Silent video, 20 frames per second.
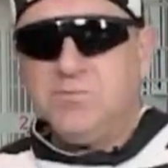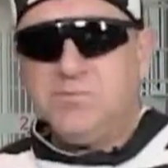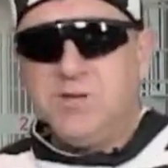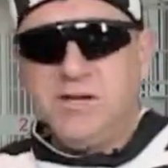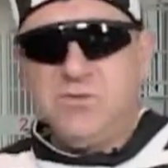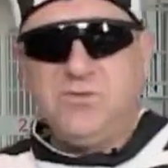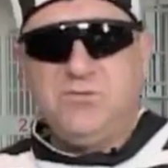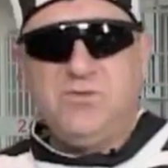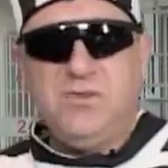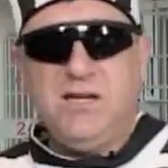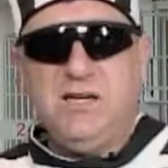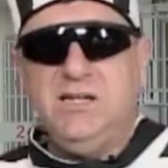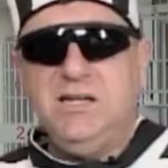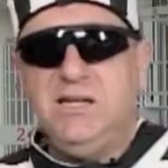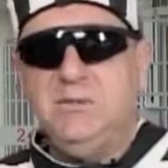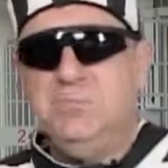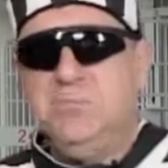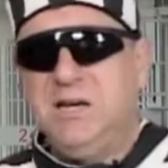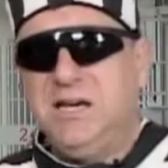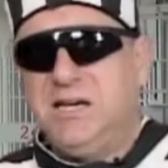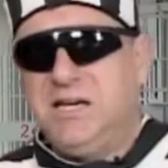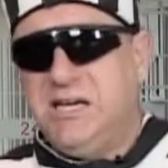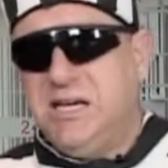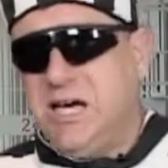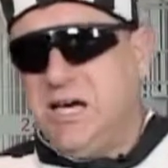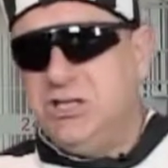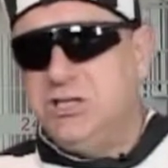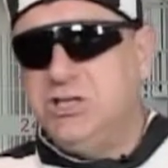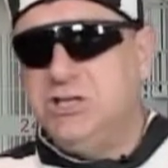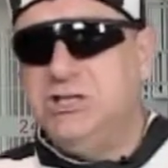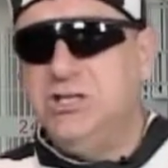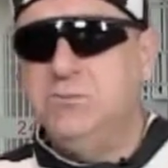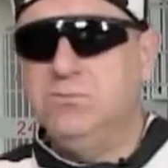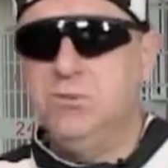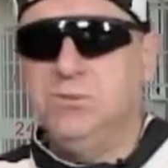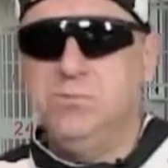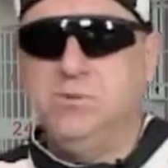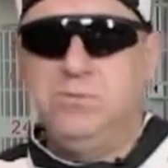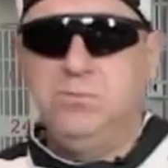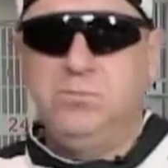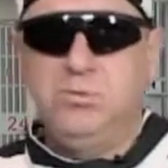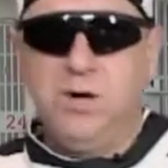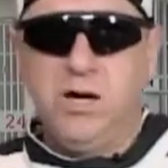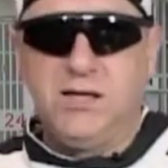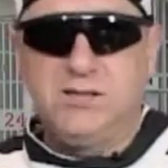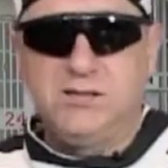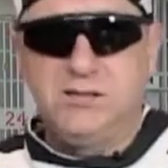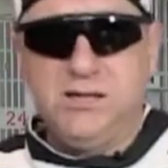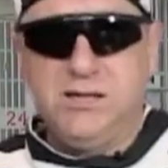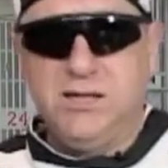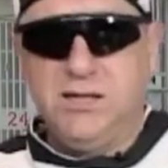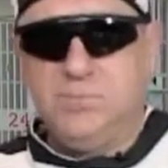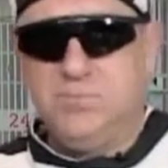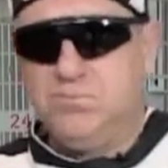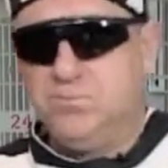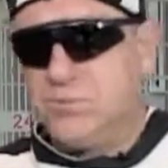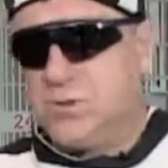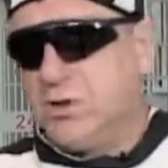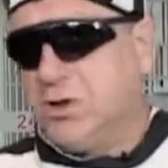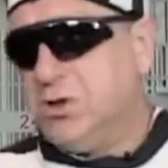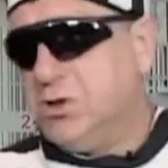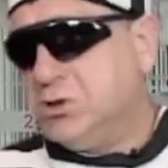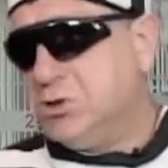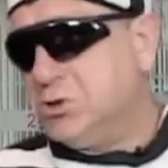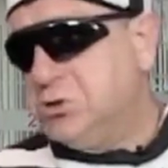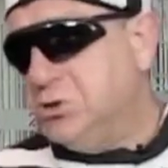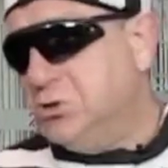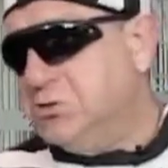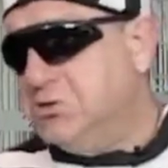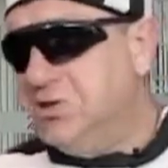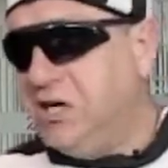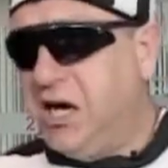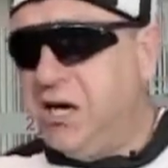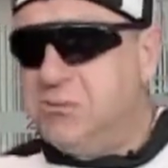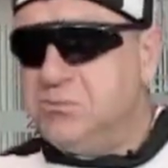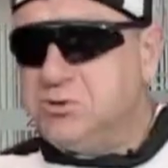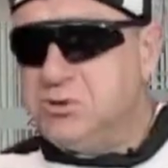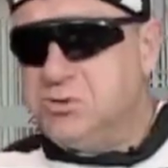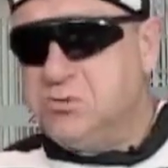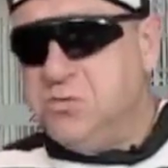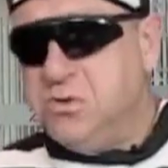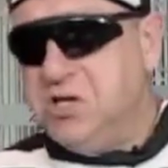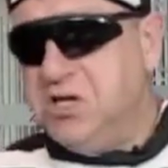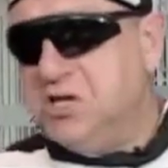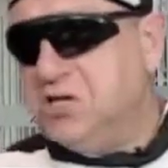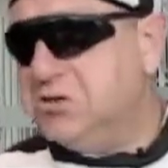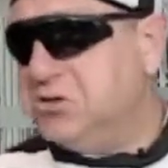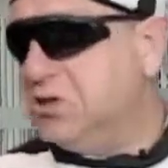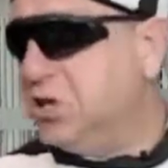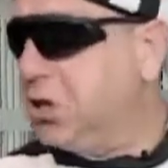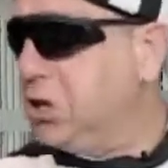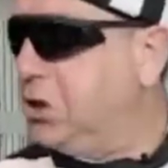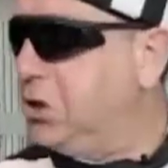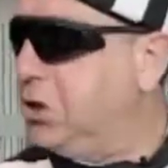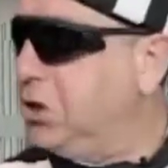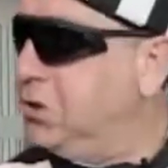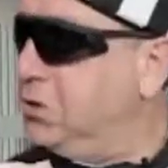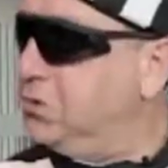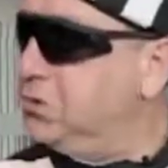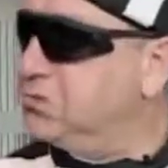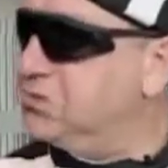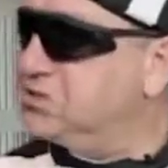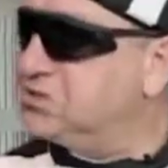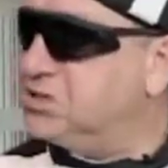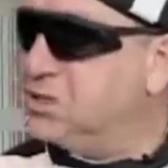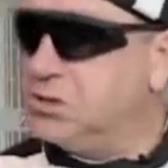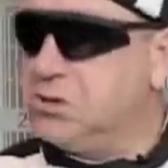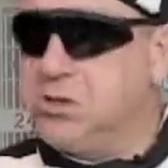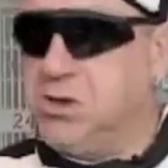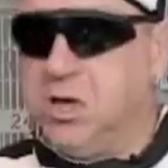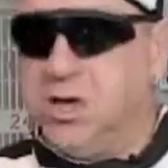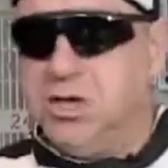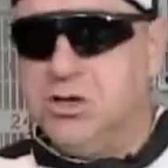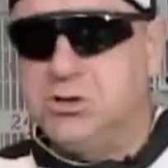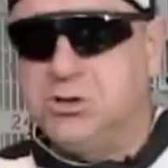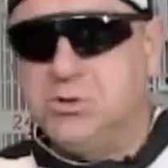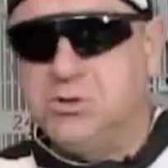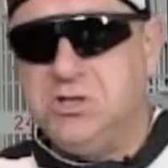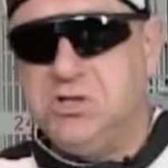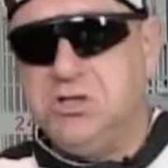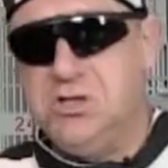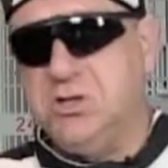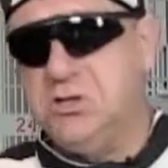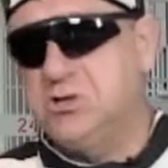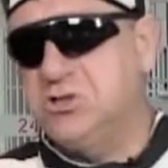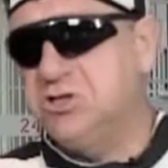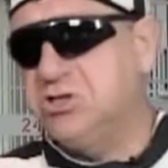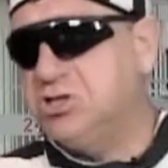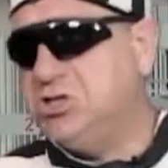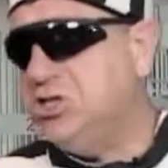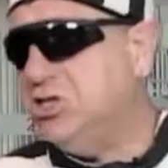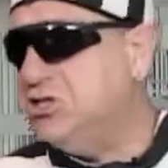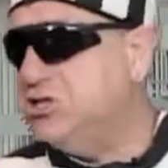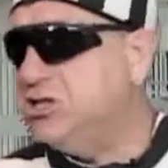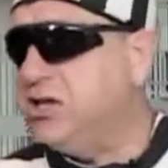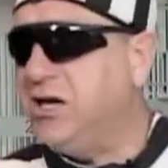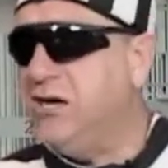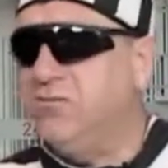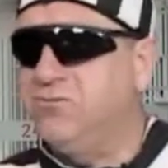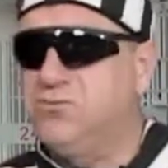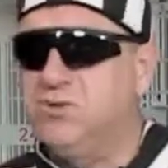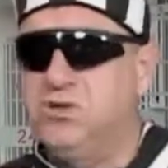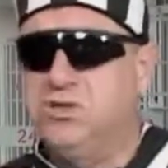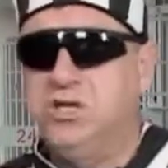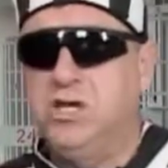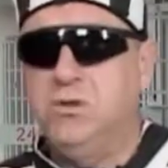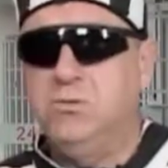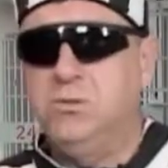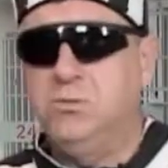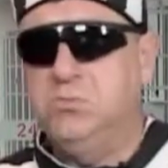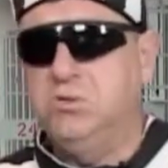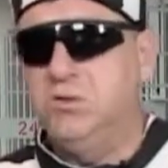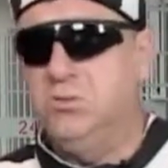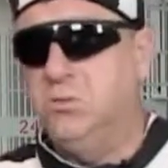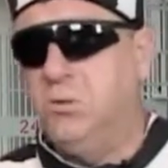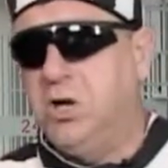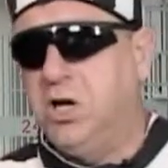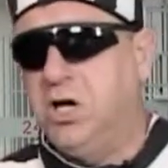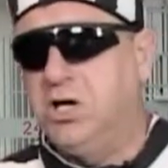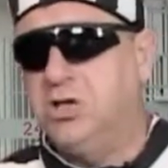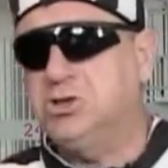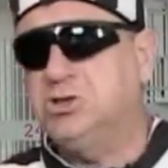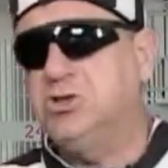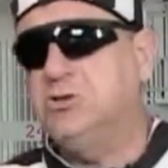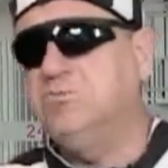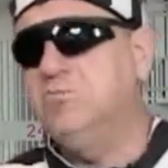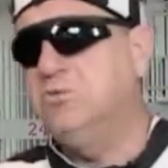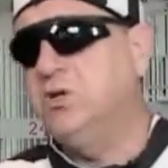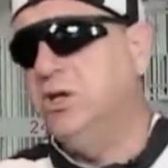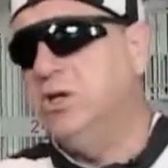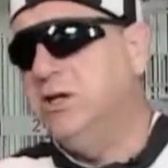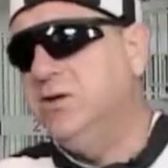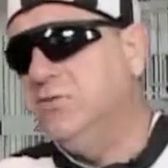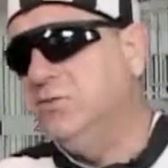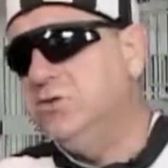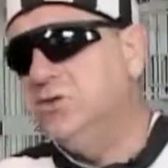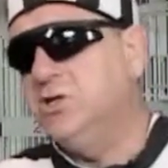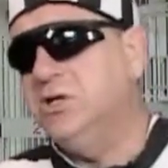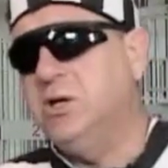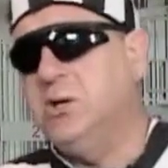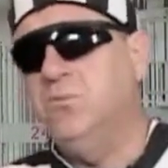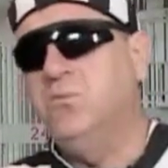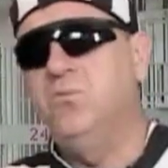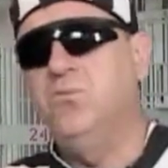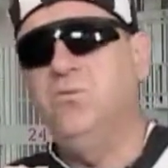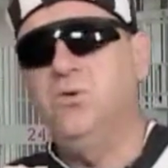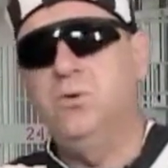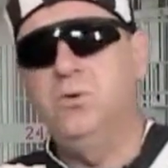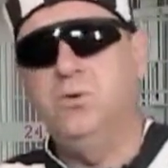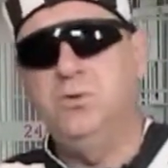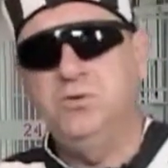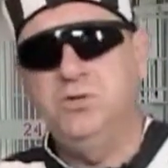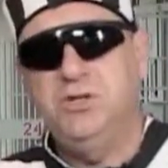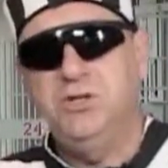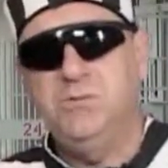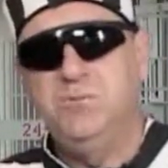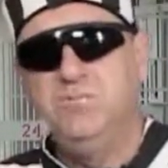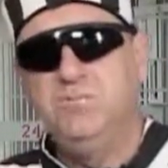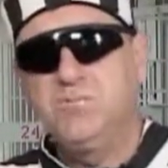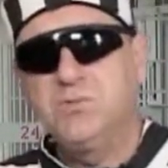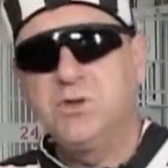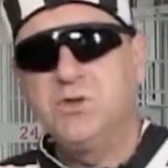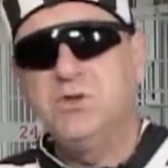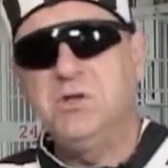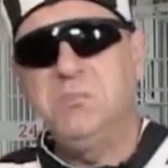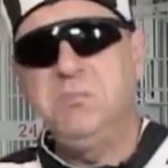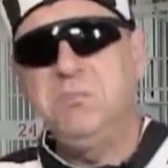If they need medication, it will be brought to them two times a week their clothes, their laundry, their sheets, everything will be washed and delivered to them folded. Their